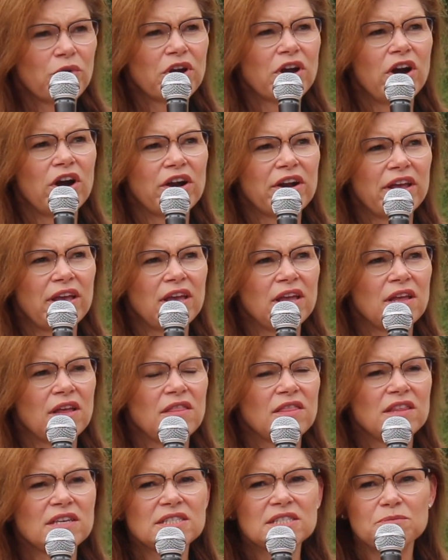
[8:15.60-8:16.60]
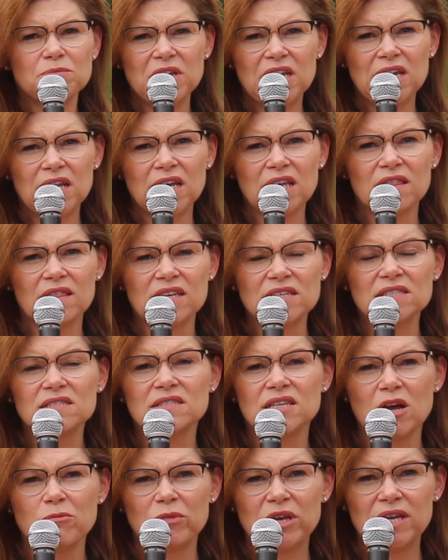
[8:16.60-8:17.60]
regarding this meeting,
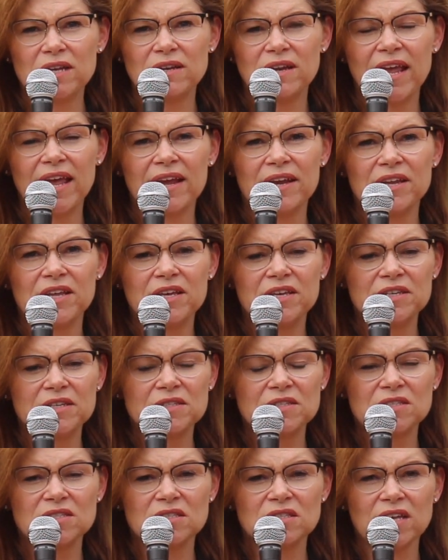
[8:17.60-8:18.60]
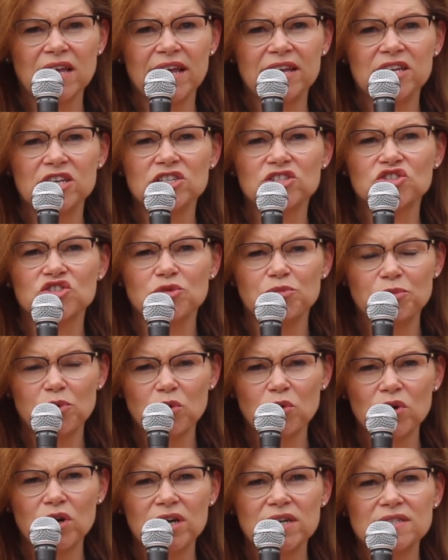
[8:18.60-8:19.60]
this summit, and his
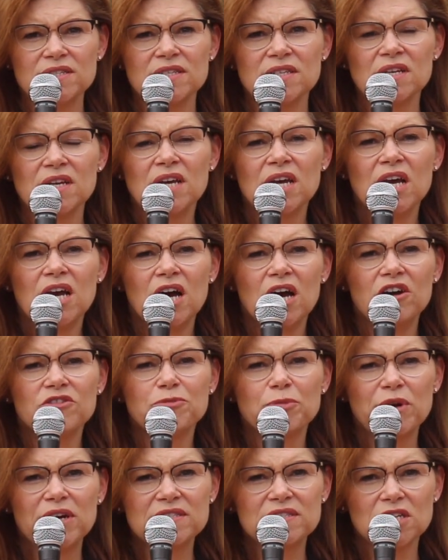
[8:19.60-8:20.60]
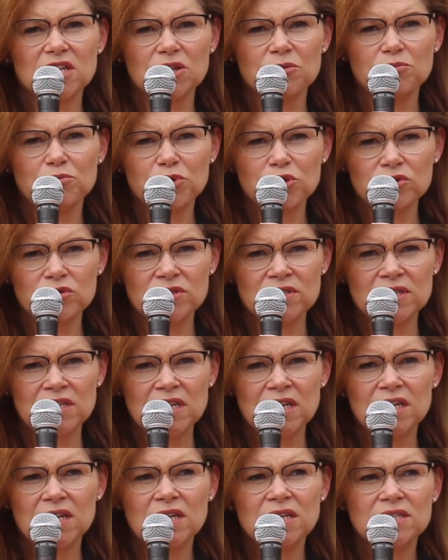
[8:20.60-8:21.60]
support of President
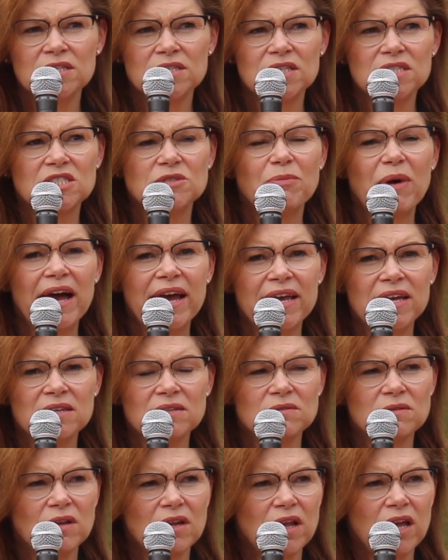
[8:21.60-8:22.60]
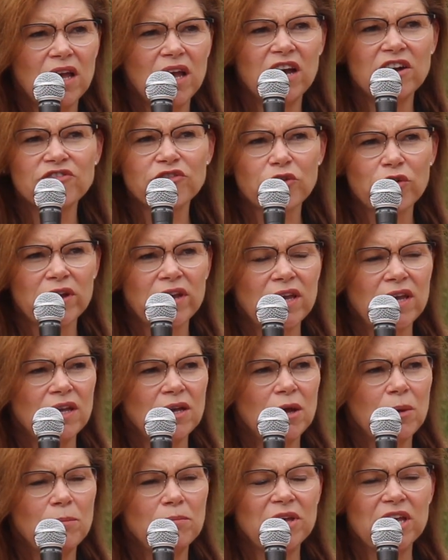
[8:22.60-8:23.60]
Putin, despite
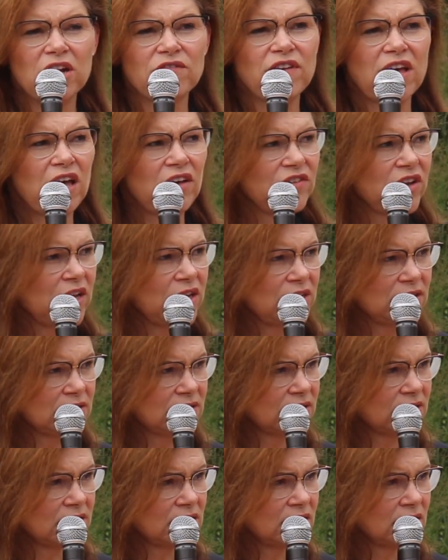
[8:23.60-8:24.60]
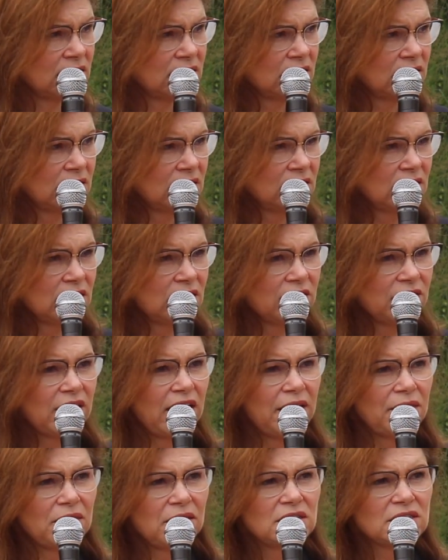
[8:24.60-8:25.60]
every bit of evidence
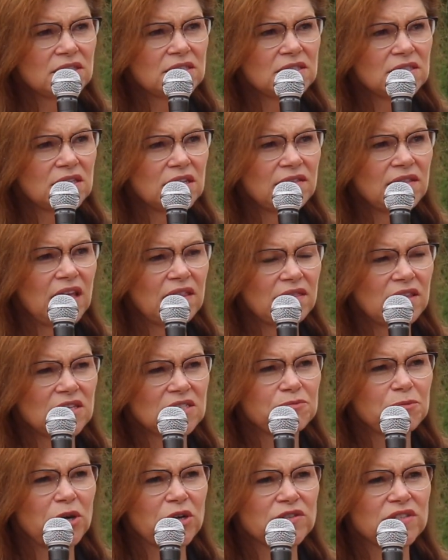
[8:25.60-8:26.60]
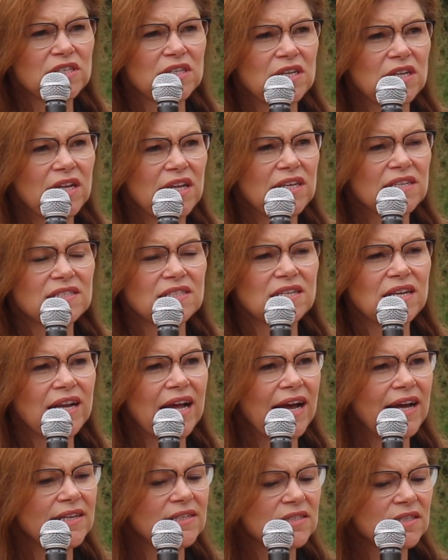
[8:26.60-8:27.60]
that this person is
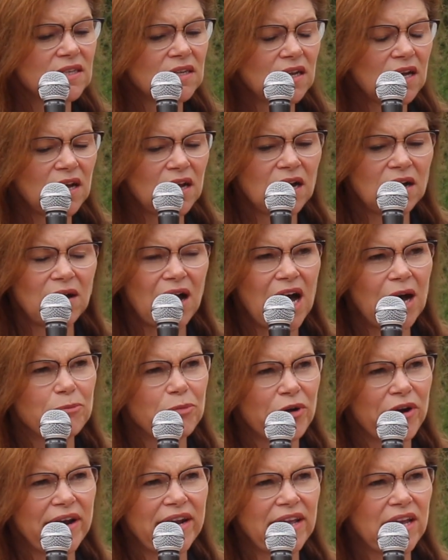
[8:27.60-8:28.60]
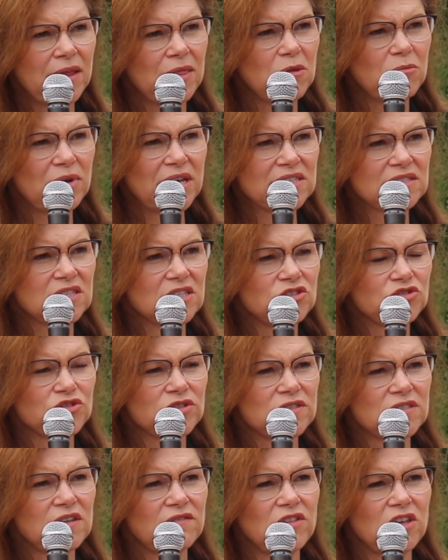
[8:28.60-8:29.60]
not operating in the best
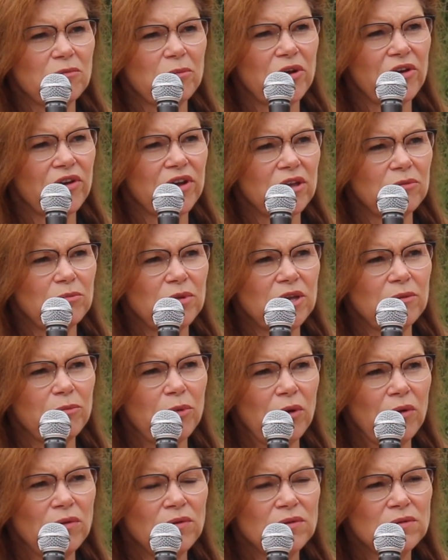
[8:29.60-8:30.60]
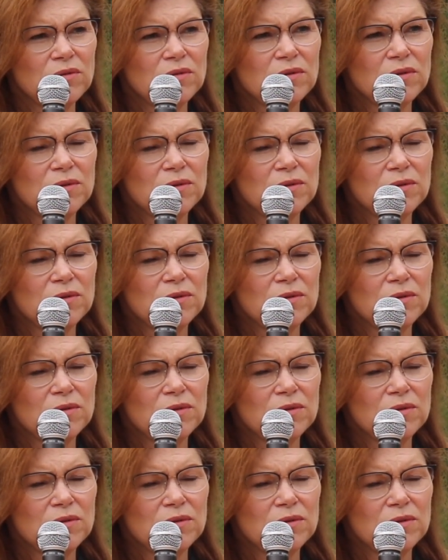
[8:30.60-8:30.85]
interests of the American people.